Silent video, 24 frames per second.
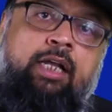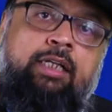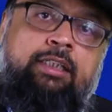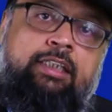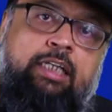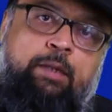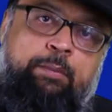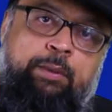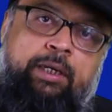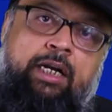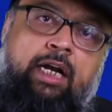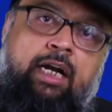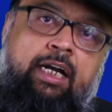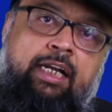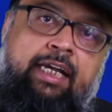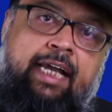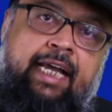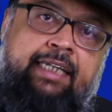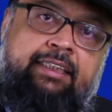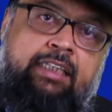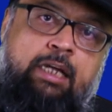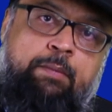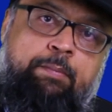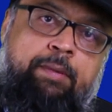Similarly,
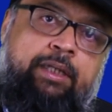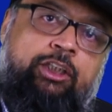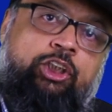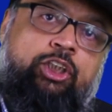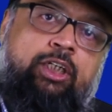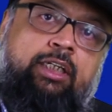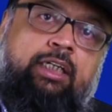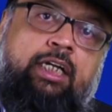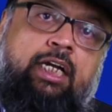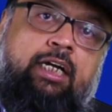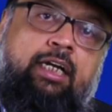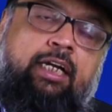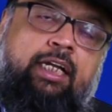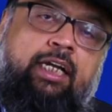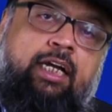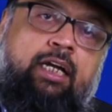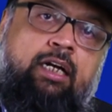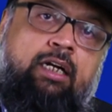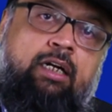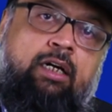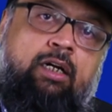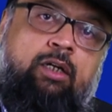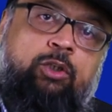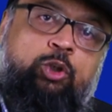as I mentioned
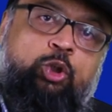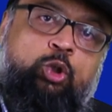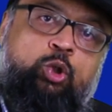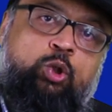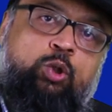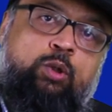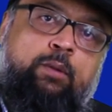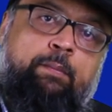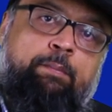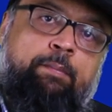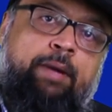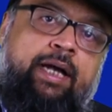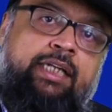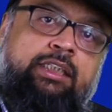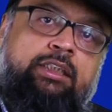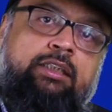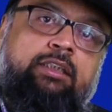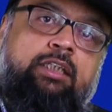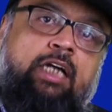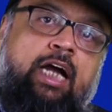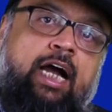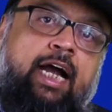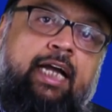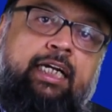earlier, you
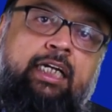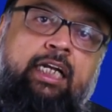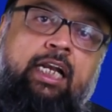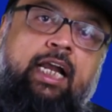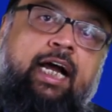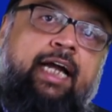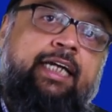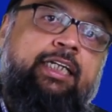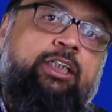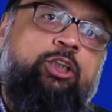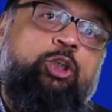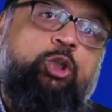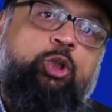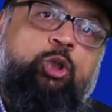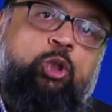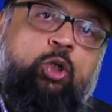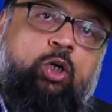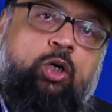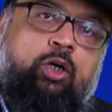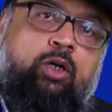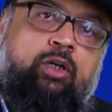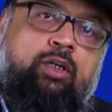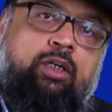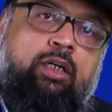must highlight
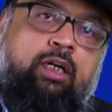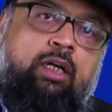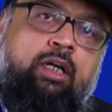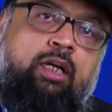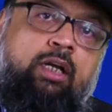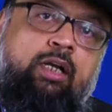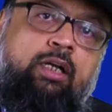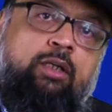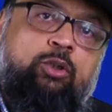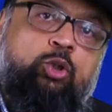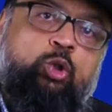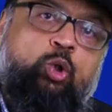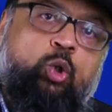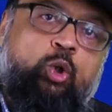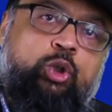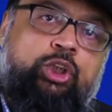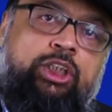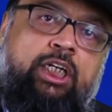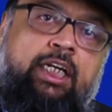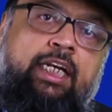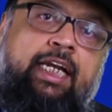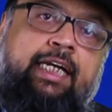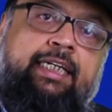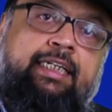your
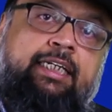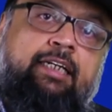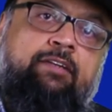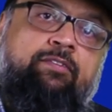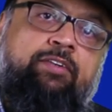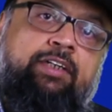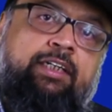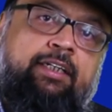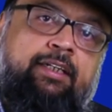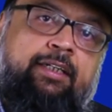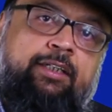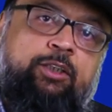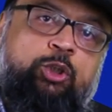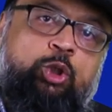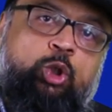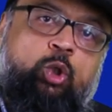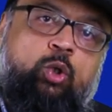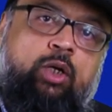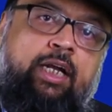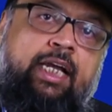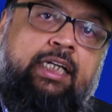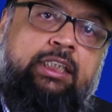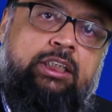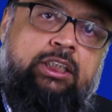social activities,
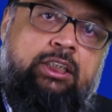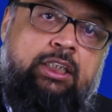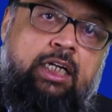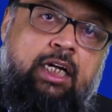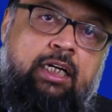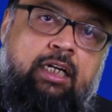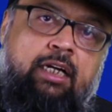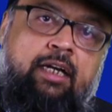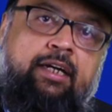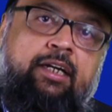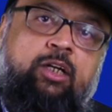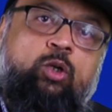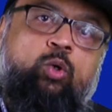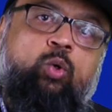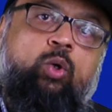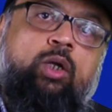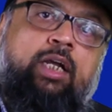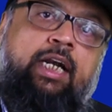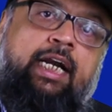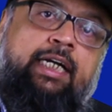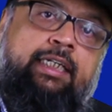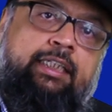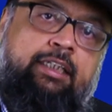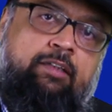your
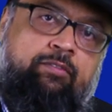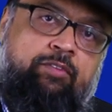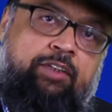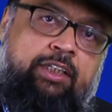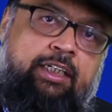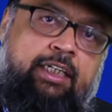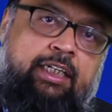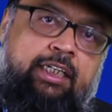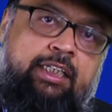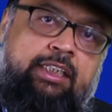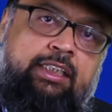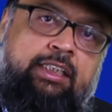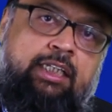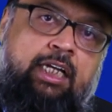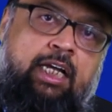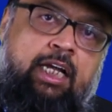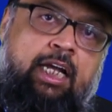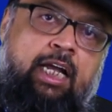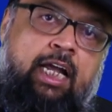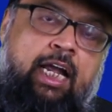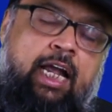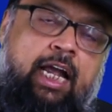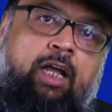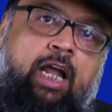extracurricular activities,
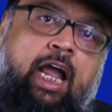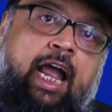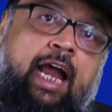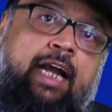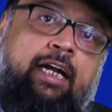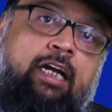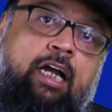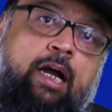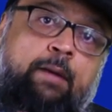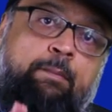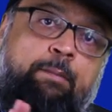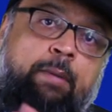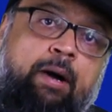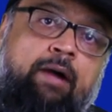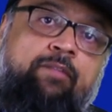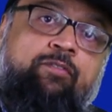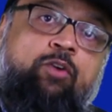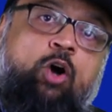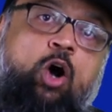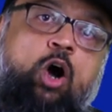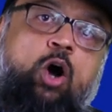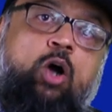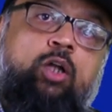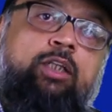and above
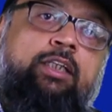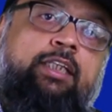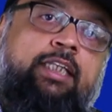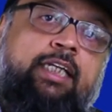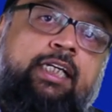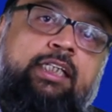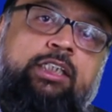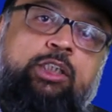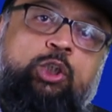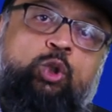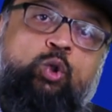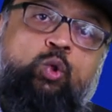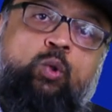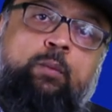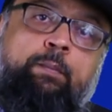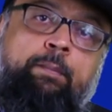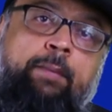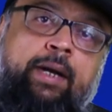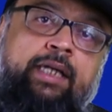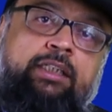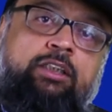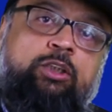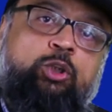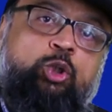all this, you
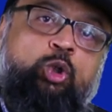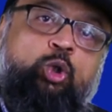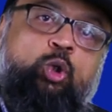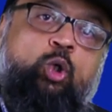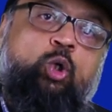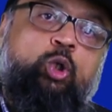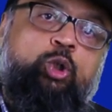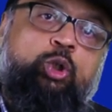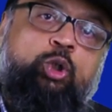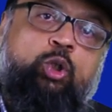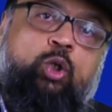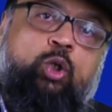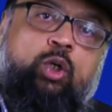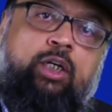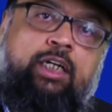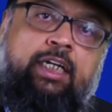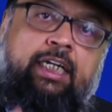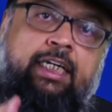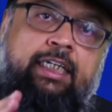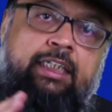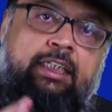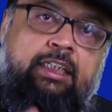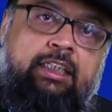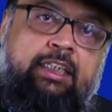must show your
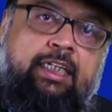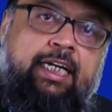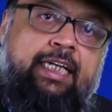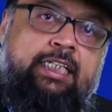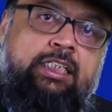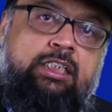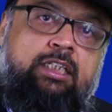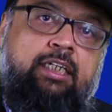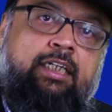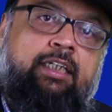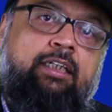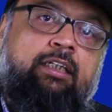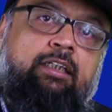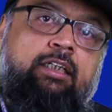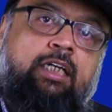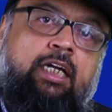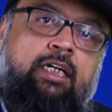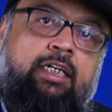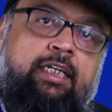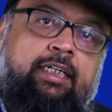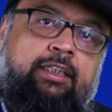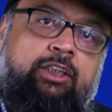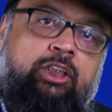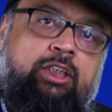interest in
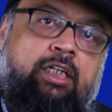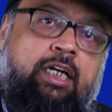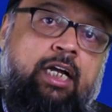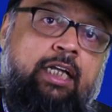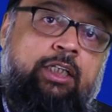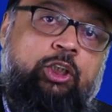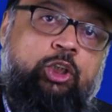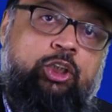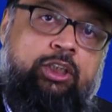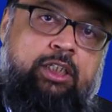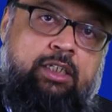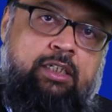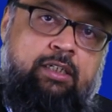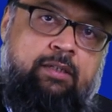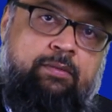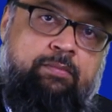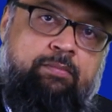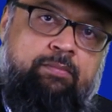Turkish culture.